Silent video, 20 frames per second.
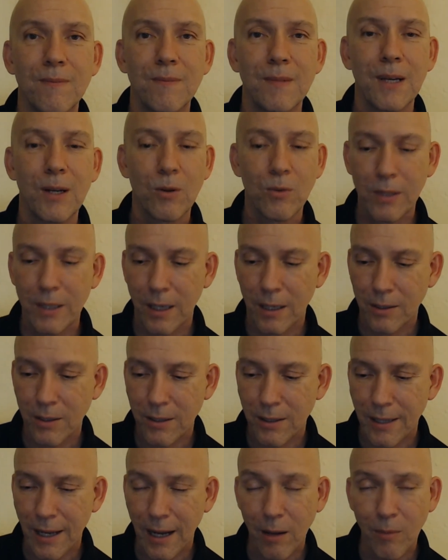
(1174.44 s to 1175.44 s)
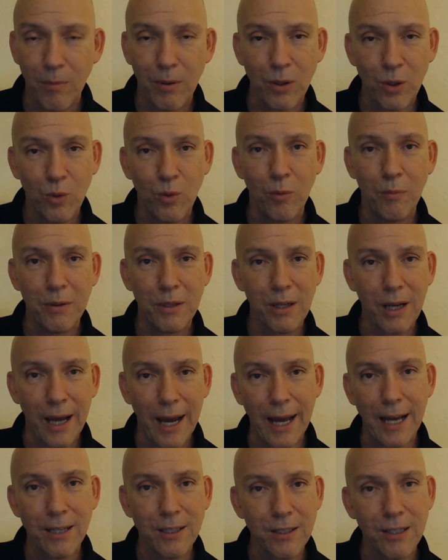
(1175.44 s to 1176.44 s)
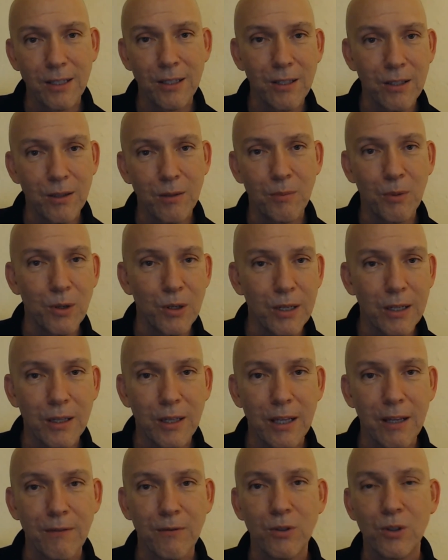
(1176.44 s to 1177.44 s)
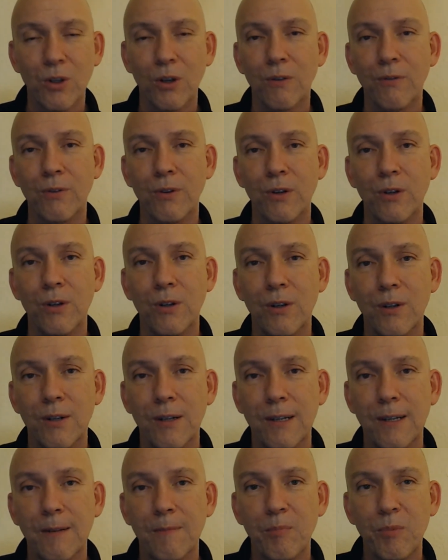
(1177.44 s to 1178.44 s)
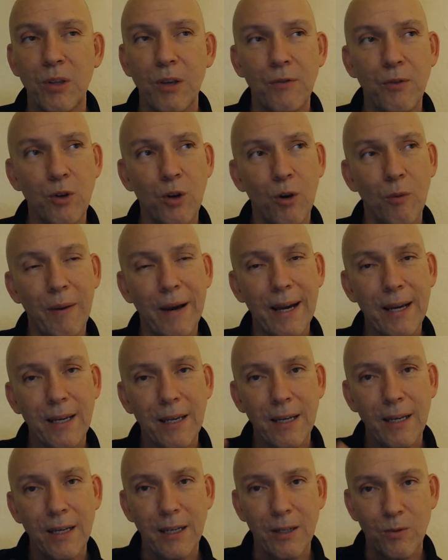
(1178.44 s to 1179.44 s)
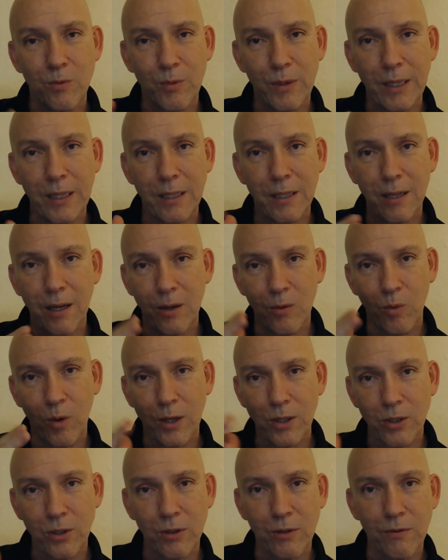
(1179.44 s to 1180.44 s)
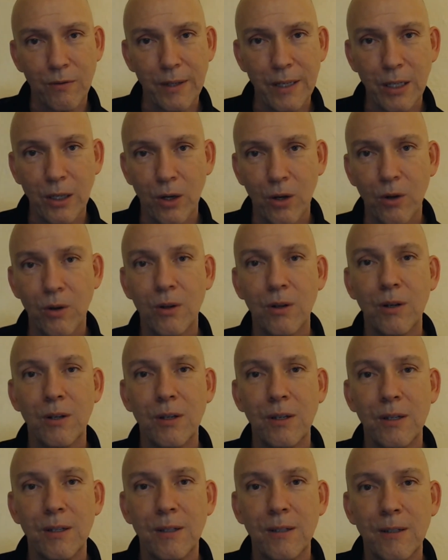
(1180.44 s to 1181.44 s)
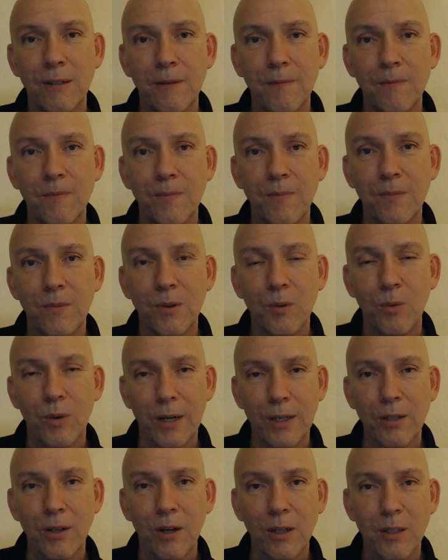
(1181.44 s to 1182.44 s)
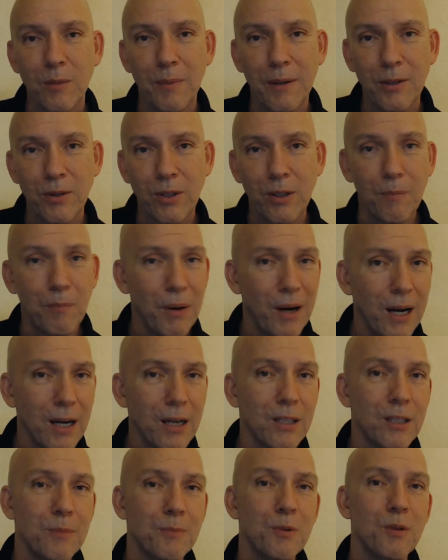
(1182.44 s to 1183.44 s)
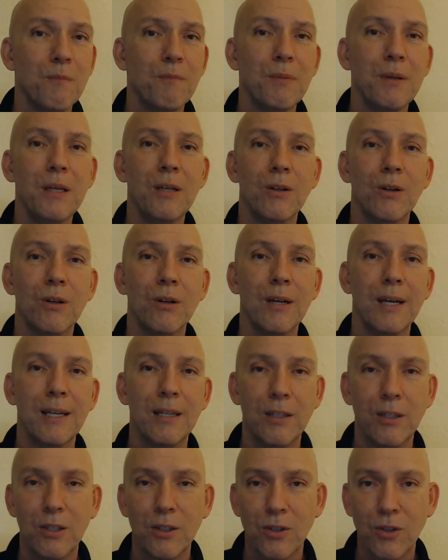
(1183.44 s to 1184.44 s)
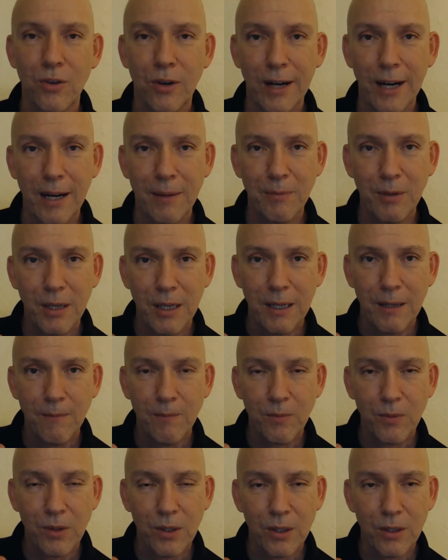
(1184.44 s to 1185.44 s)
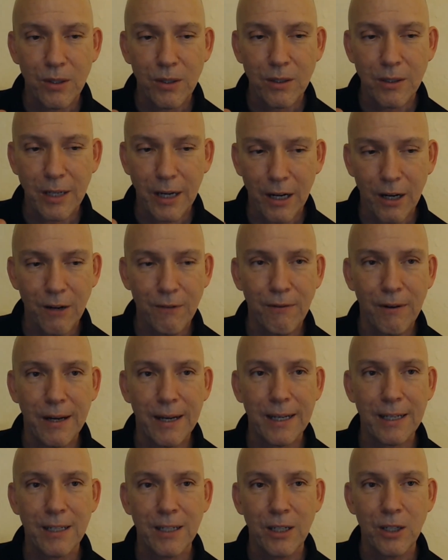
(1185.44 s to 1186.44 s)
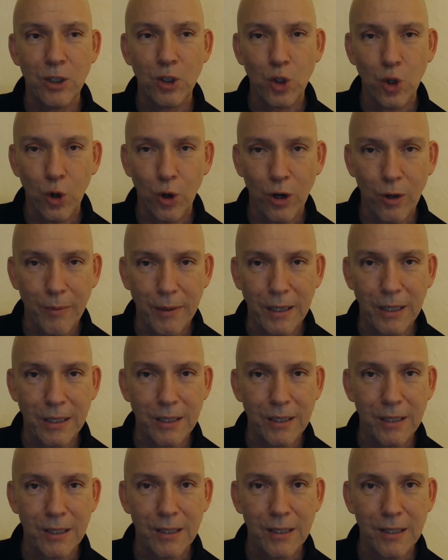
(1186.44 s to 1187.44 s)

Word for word: Not only hunted down, but you will be cast into the burning lake of sulfur. If you go back and read and watch this video where I talked about the apocalypse of Peter, and it described the terrifying torment.